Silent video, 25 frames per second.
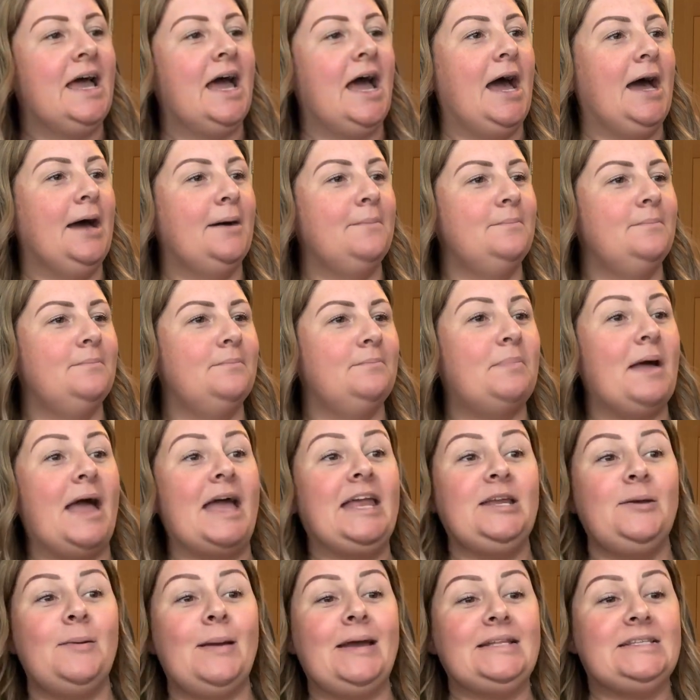But
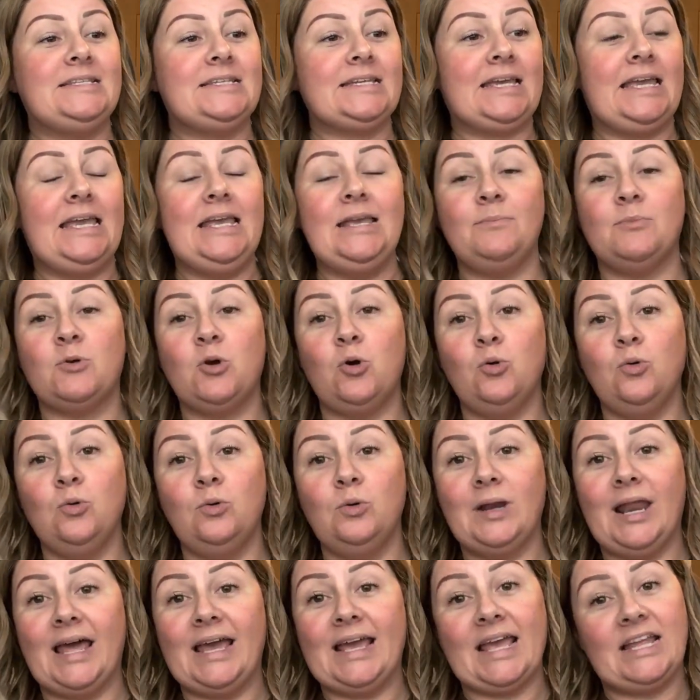anyway, to keep
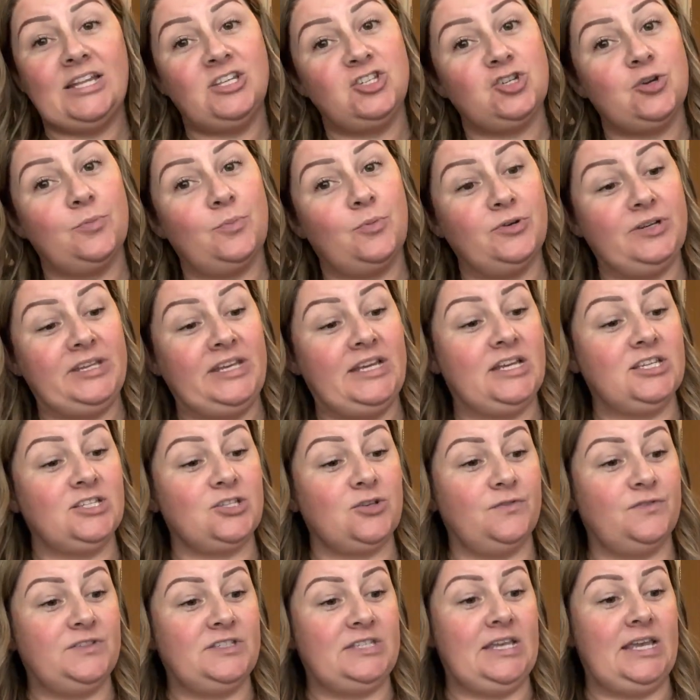cool against your body, because
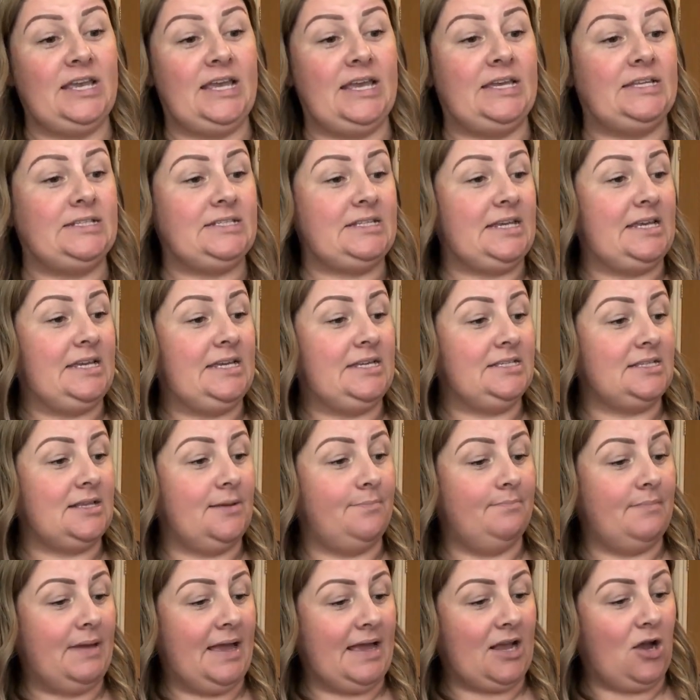obviously it is
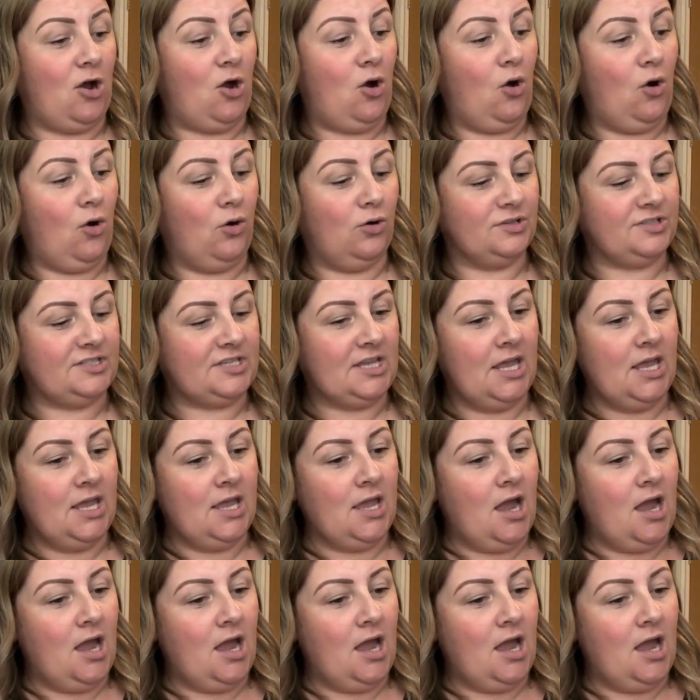mega hot.